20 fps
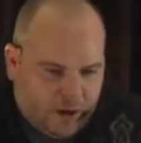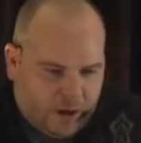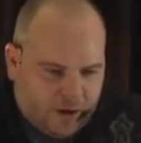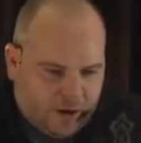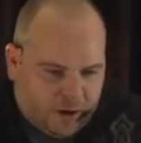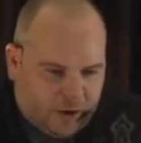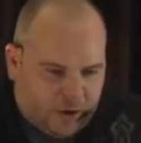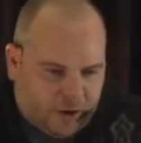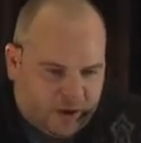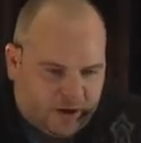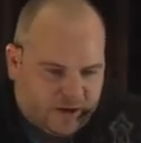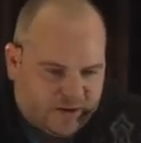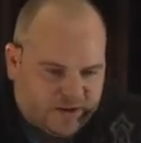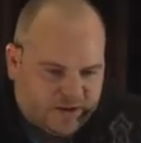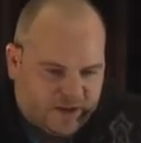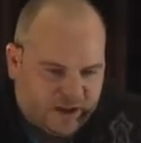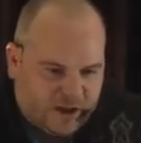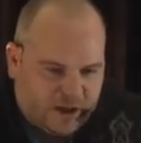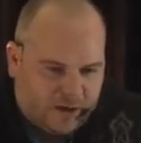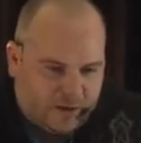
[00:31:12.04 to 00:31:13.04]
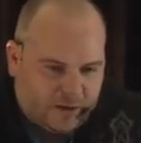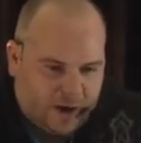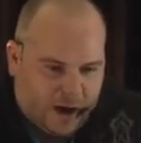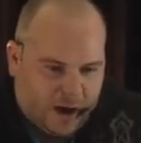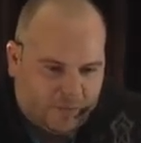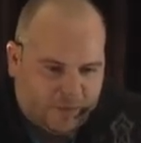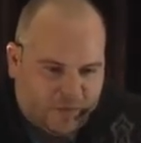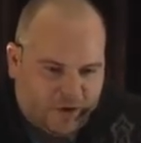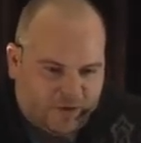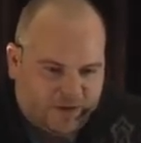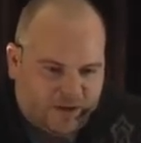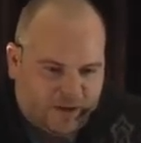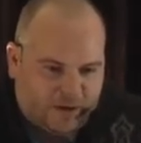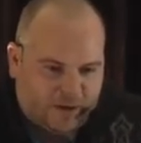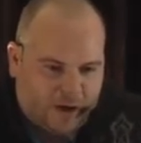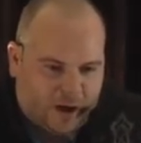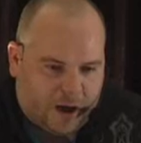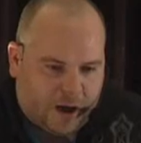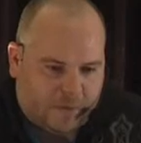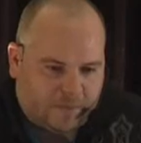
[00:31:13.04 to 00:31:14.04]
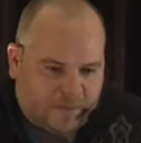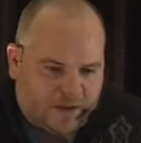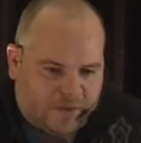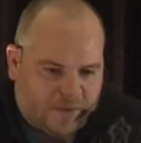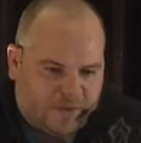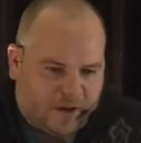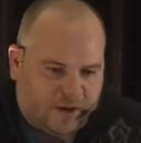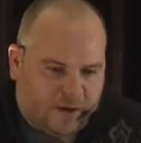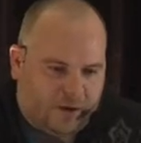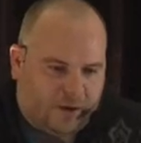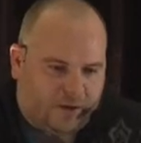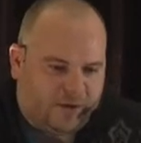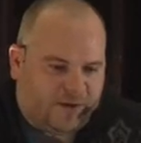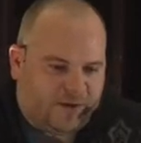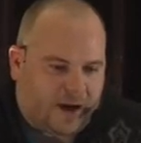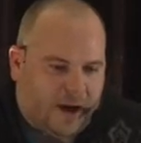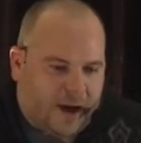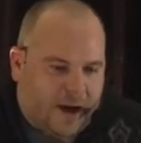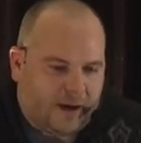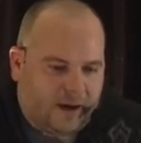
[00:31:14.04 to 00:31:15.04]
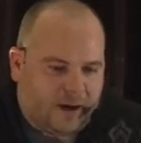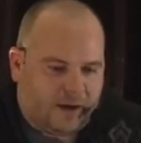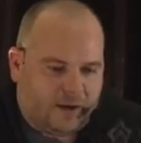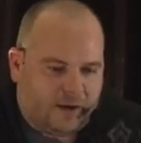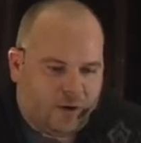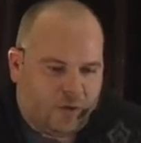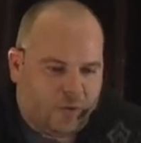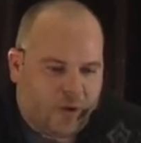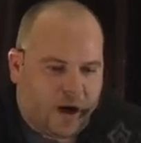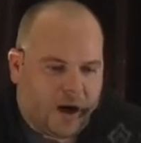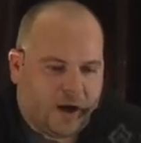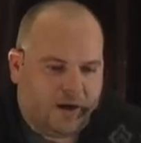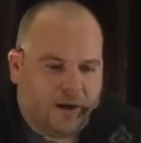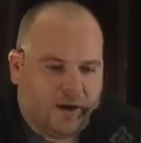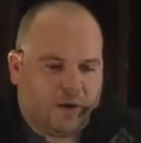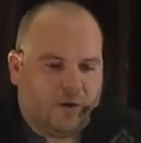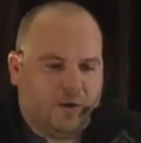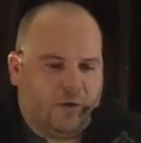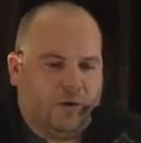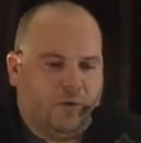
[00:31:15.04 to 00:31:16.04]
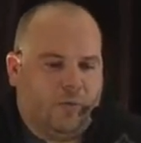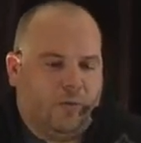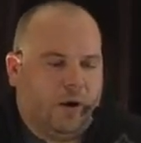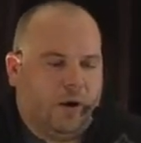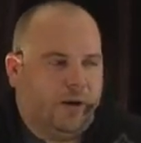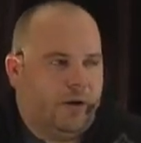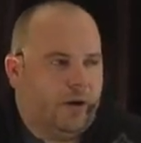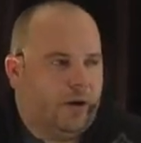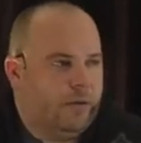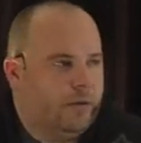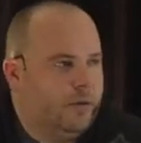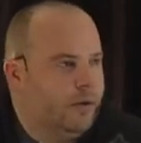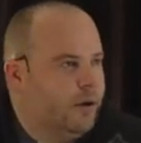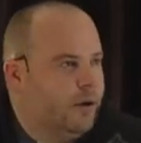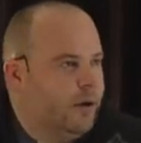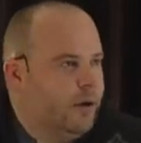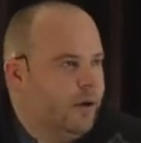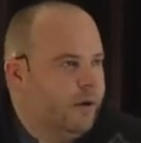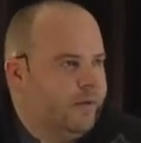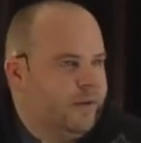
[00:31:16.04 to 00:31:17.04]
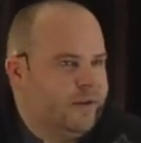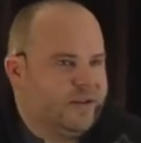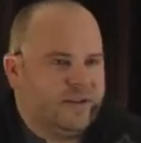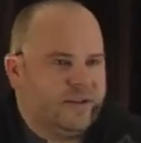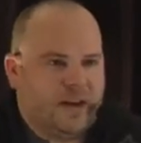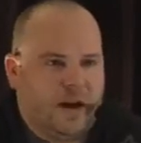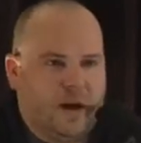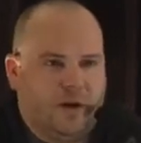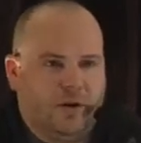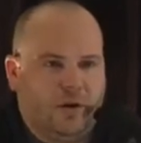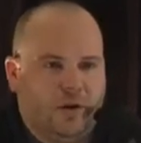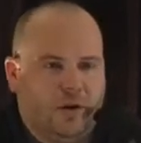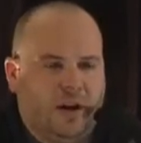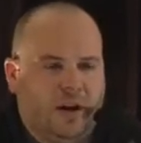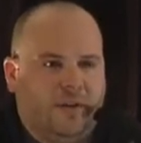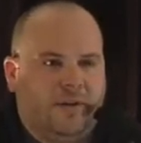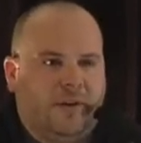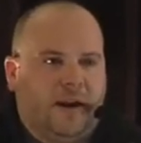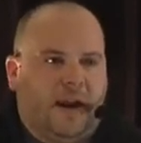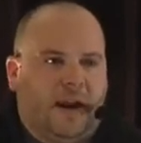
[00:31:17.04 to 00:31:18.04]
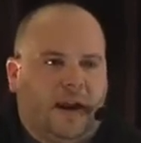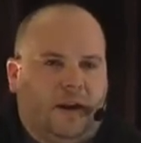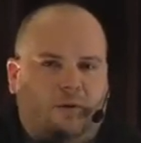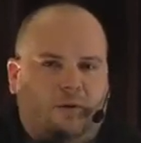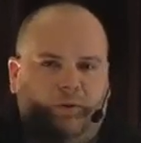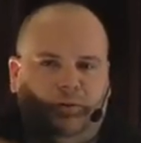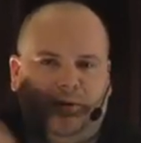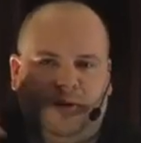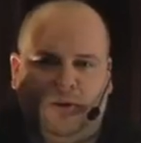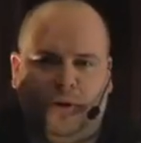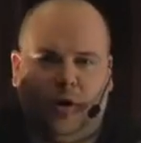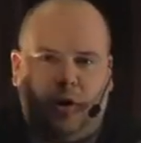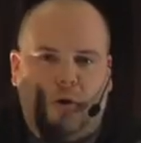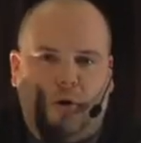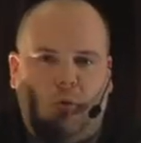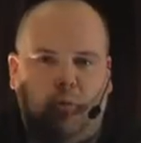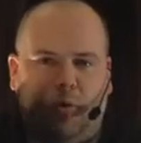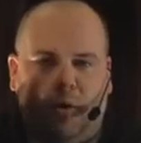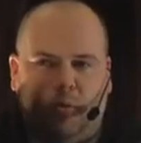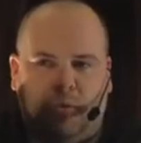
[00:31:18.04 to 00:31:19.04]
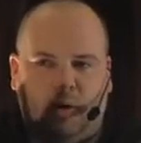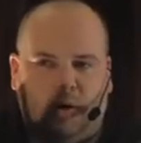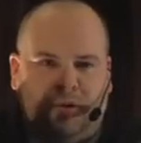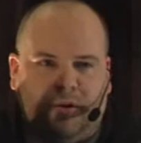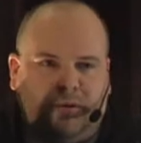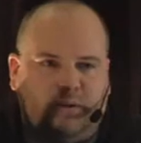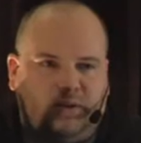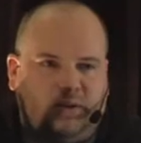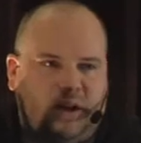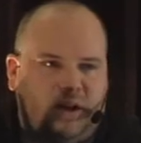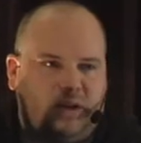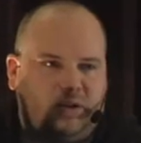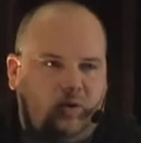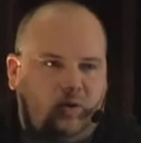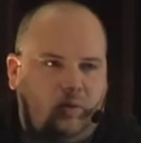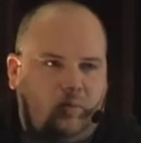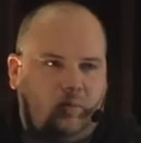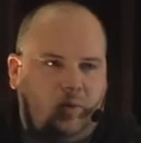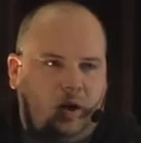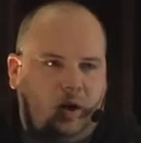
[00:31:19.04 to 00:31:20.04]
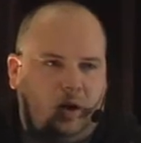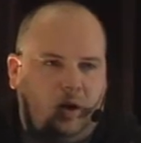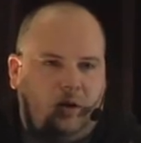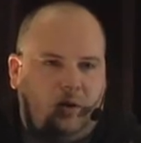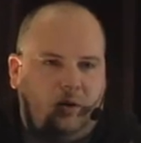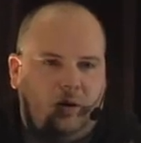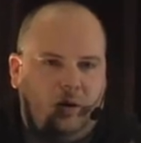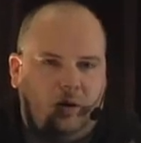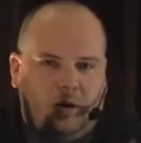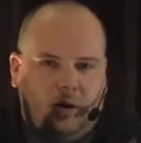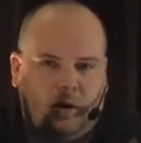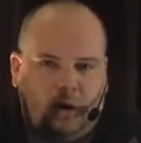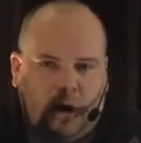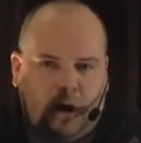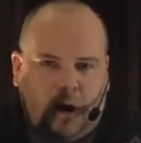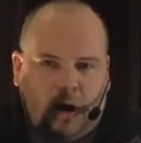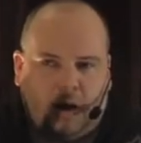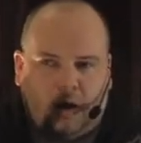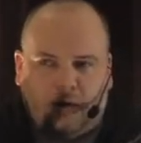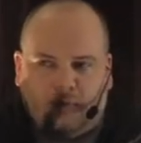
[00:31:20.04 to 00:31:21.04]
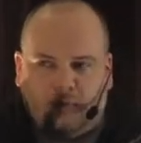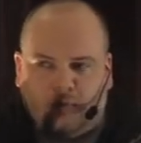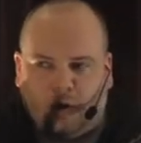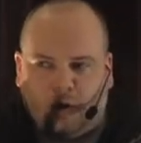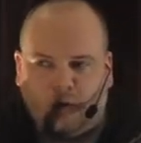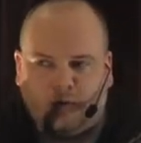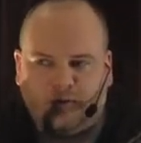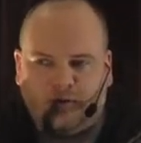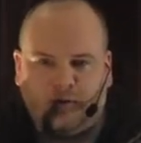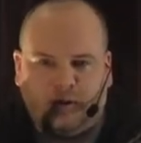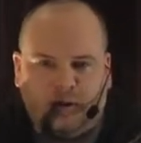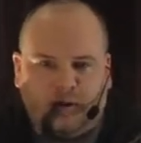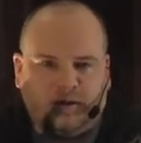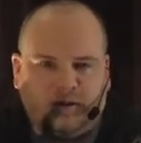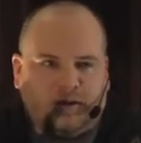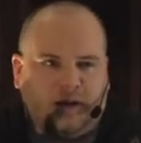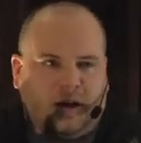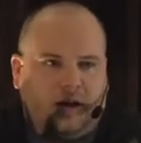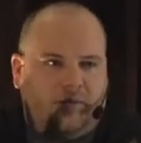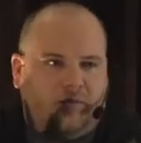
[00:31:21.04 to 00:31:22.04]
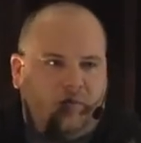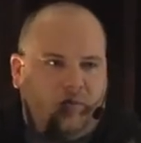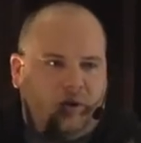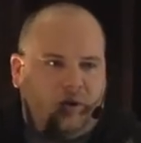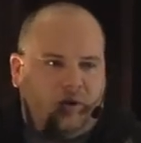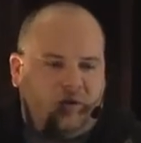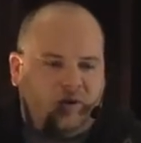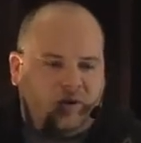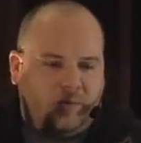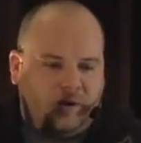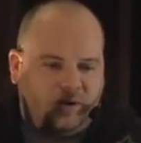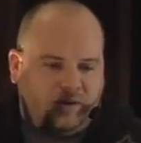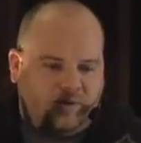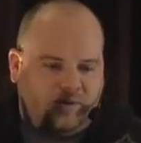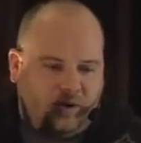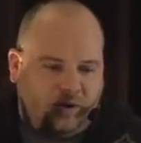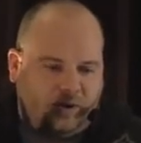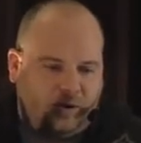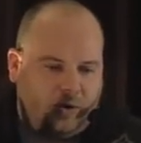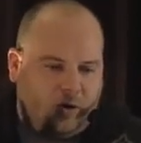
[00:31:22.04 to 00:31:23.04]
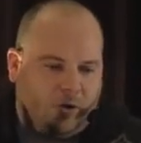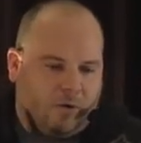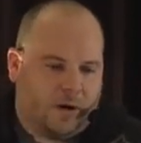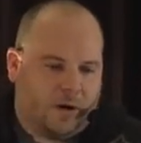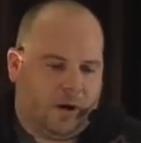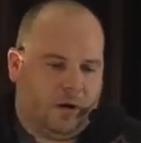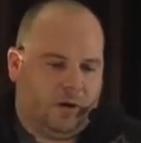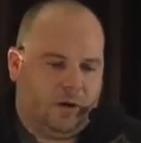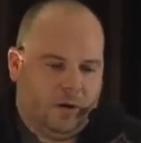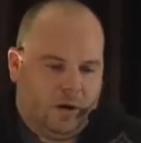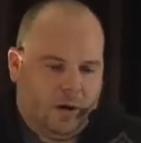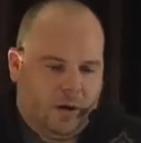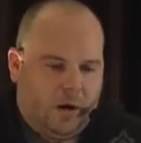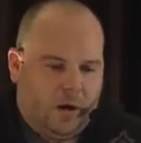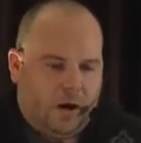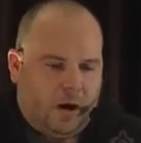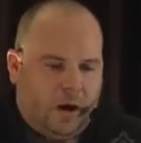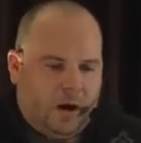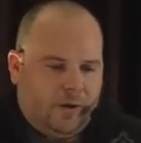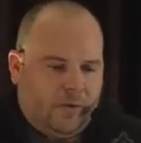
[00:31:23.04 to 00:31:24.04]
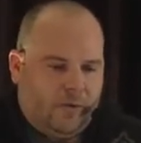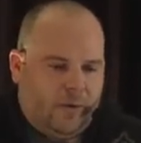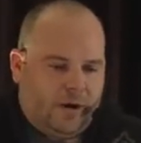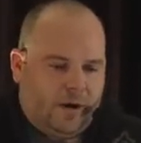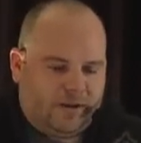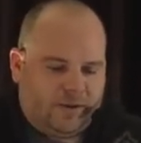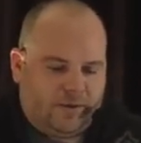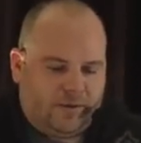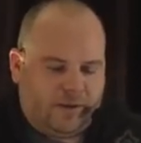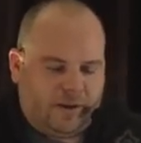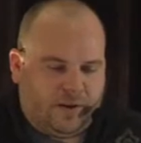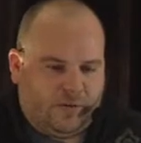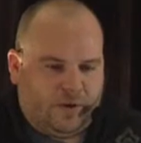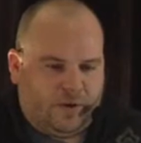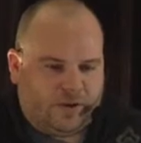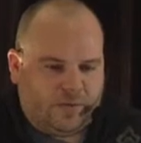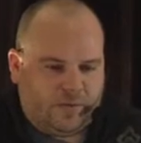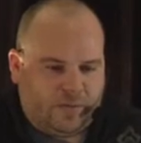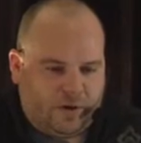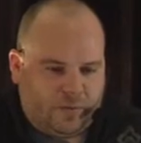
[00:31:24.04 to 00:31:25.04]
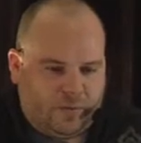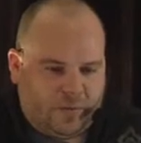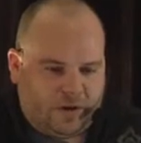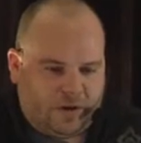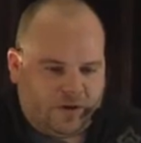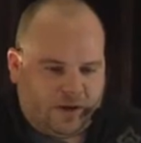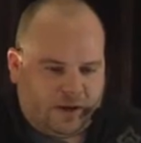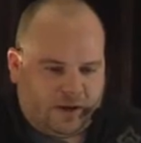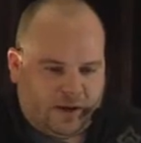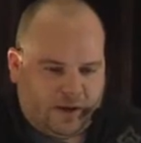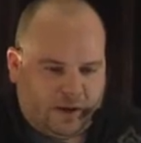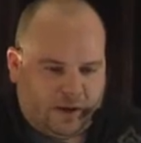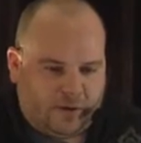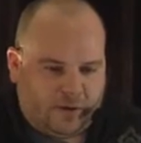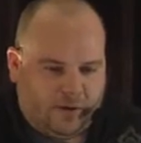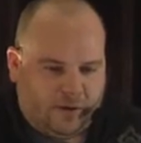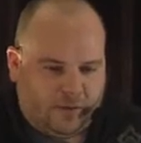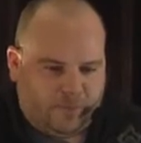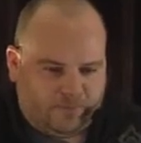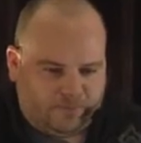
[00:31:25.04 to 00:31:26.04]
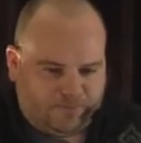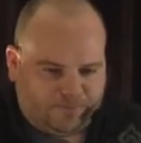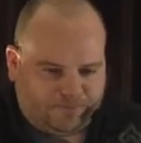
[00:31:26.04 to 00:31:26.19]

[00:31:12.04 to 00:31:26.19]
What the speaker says: here you can see I'm using something called tie.ui.currentWindow. This is how you get the handle to know what window is actually being invoked inside when you specify the URL. Otherwise, everything looks pretty much identical.